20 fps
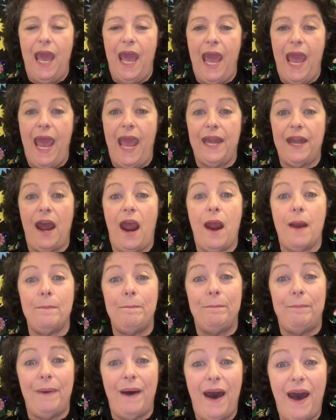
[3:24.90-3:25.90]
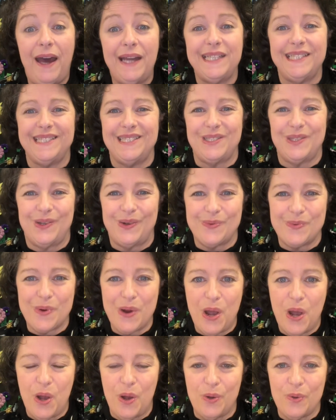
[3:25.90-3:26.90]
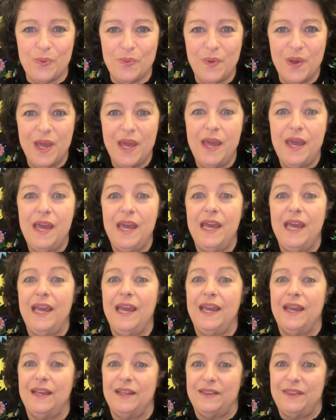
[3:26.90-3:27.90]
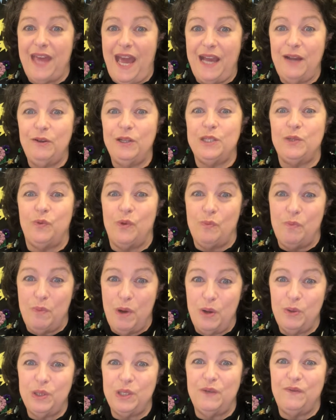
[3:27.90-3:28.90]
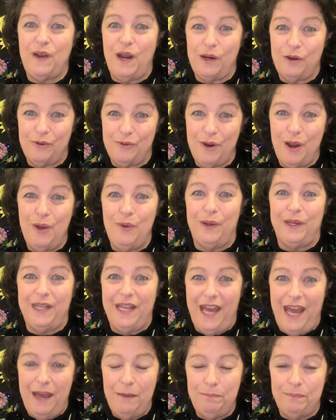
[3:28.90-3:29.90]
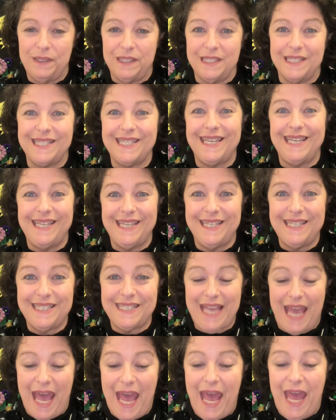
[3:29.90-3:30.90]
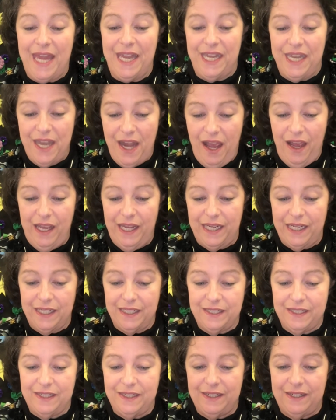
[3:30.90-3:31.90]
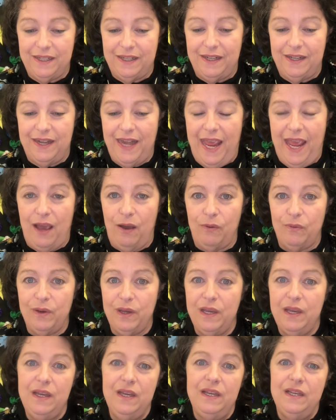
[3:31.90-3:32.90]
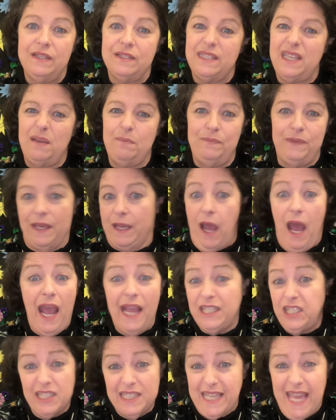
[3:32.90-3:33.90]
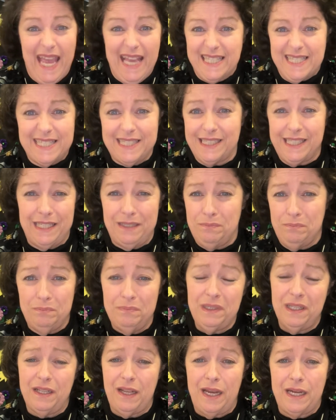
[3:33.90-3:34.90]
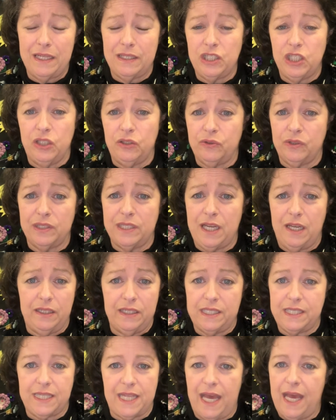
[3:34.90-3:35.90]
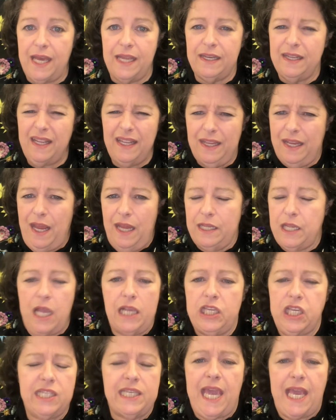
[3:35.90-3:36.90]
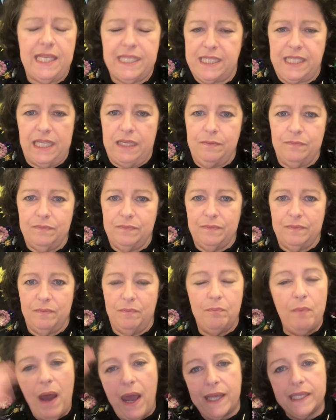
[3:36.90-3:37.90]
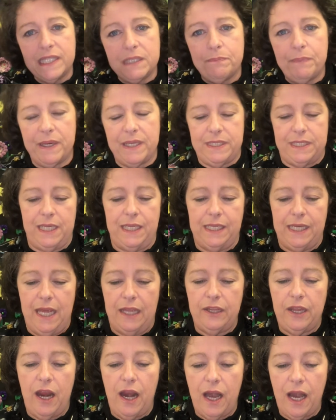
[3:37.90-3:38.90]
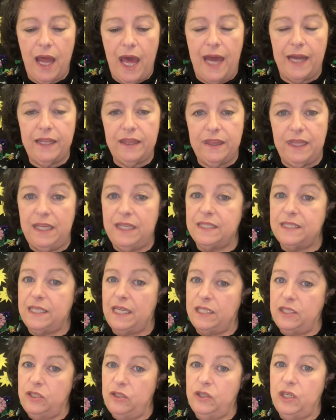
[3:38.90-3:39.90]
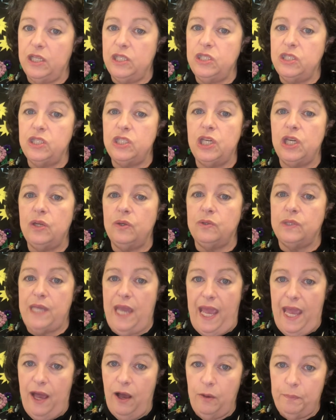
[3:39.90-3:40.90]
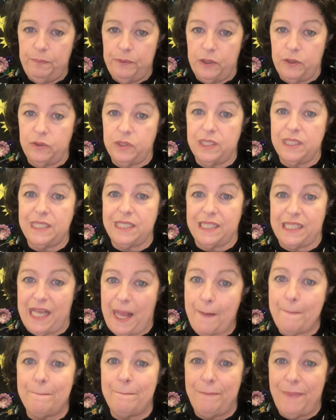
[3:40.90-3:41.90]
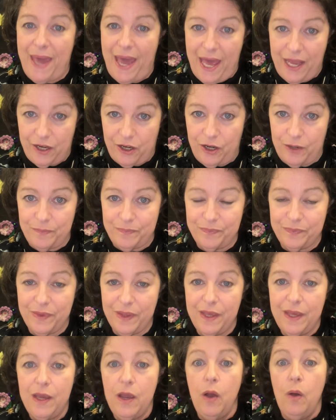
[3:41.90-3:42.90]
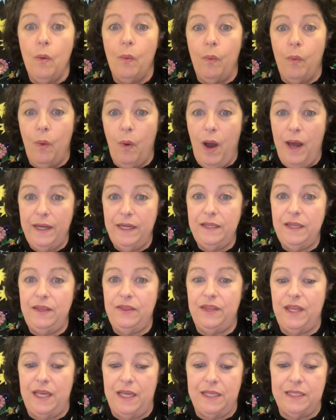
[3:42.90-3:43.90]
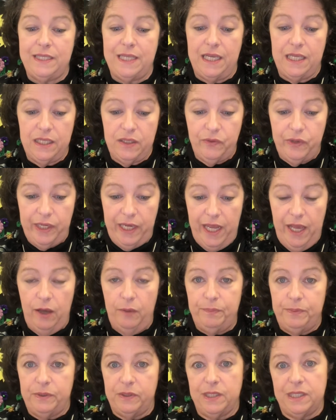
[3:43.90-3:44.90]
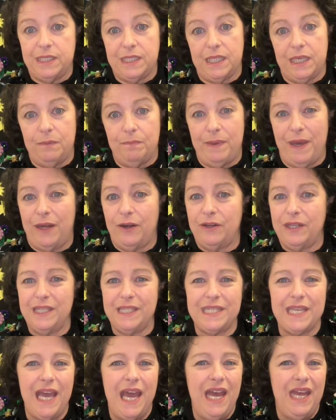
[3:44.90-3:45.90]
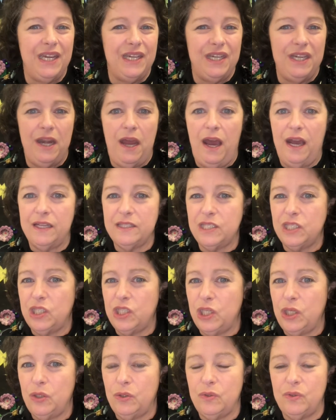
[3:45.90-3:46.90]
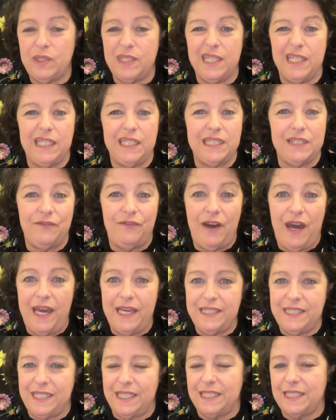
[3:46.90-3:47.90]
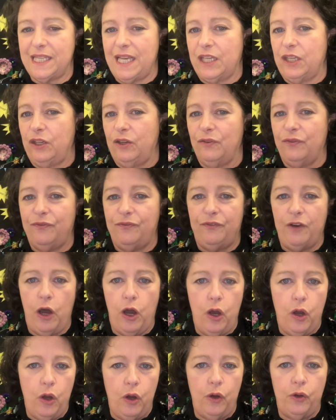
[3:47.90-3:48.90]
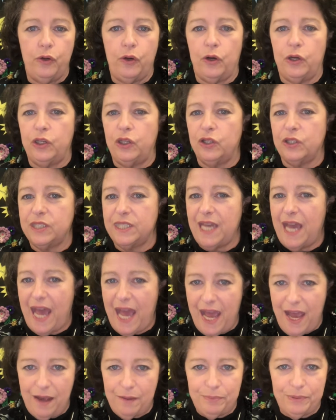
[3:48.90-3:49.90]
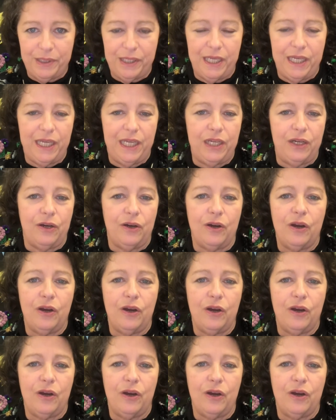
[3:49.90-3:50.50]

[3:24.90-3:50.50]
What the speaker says: and our bodies grow. That is when most of our growing happens, is at night. Now, something, I just can't sleep. A lot of children tell us that. I just can't sleep. Mind's buzzing. Now, there are a lot of things that you can do to help you to sleep better. One of the things that would help you to sleep better is not to use any devices like your phone or your tablet